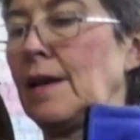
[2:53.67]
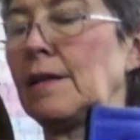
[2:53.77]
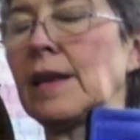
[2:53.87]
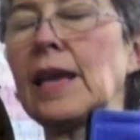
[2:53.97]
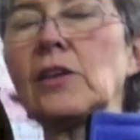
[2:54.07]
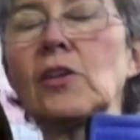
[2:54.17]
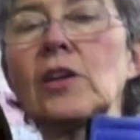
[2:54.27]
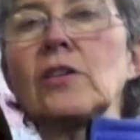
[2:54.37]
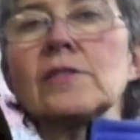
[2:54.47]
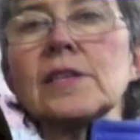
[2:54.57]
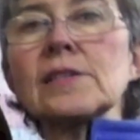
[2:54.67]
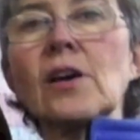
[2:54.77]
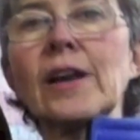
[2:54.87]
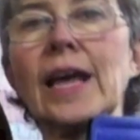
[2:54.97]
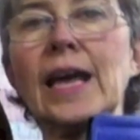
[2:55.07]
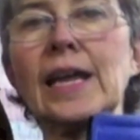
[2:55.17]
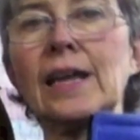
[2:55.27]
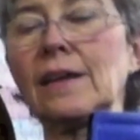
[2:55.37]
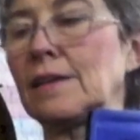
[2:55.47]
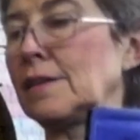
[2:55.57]
And again, you can use this on
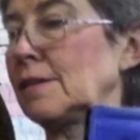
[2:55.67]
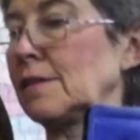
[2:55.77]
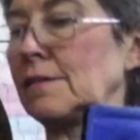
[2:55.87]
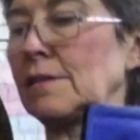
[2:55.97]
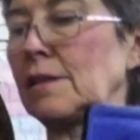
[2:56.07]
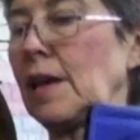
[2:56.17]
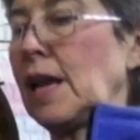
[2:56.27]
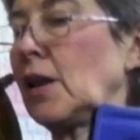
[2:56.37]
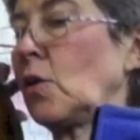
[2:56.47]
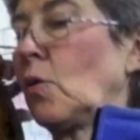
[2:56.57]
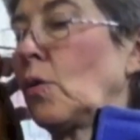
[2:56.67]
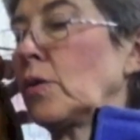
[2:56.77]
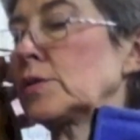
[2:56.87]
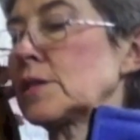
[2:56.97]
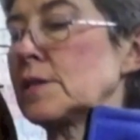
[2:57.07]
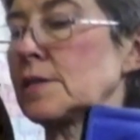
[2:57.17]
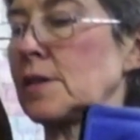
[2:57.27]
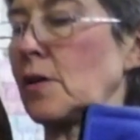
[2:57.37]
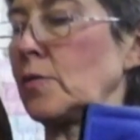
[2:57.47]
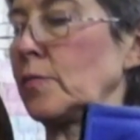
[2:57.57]
any chords.
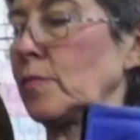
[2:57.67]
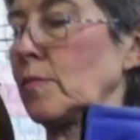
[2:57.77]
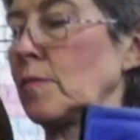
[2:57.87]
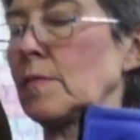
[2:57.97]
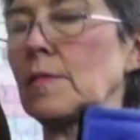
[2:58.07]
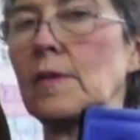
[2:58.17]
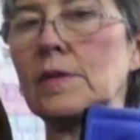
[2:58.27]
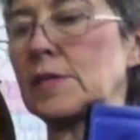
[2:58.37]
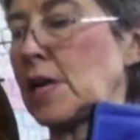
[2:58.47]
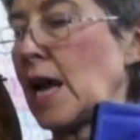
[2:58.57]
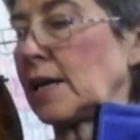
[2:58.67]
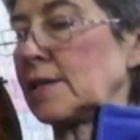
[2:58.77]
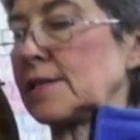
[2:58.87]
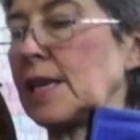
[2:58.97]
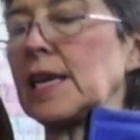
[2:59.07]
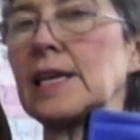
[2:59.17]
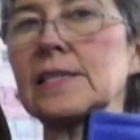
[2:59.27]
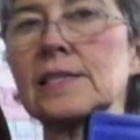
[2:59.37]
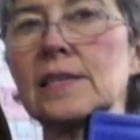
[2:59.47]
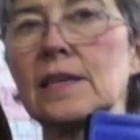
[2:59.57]
So stacked
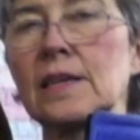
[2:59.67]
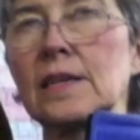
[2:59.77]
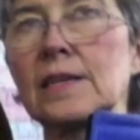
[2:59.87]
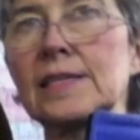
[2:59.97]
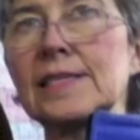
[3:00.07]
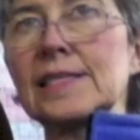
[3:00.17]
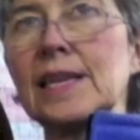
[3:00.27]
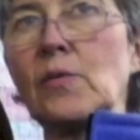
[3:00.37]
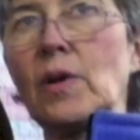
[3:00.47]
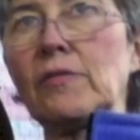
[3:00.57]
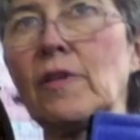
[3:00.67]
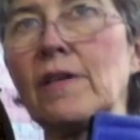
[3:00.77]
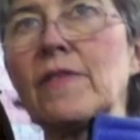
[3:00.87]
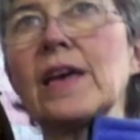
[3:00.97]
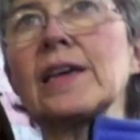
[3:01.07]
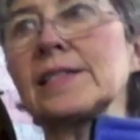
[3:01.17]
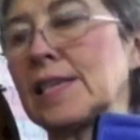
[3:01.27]
C's, C 1/5/8,